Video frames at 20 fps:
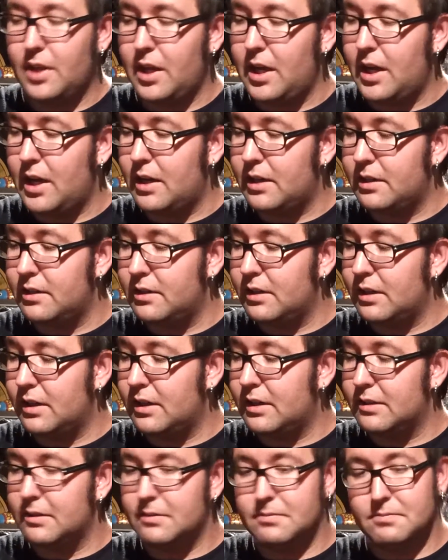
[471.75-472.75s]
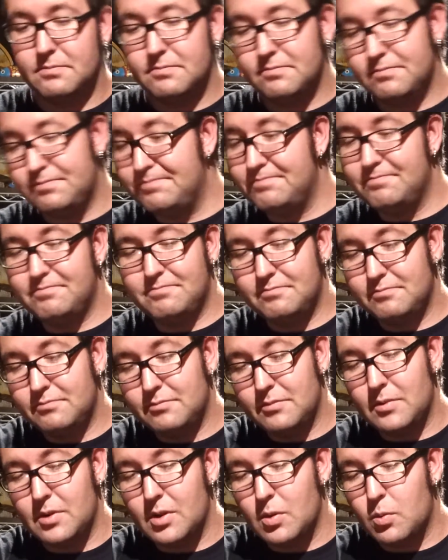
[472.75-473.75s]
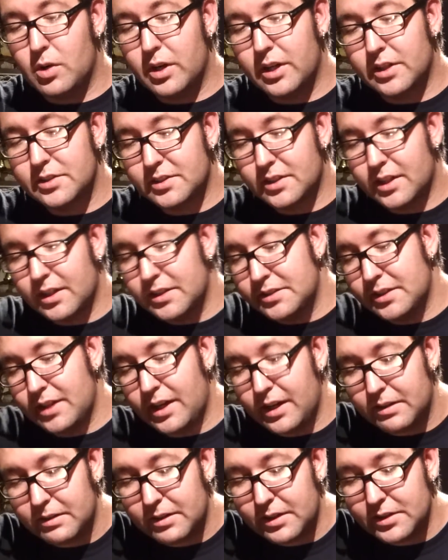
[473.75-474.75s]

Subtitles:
And what else can I say?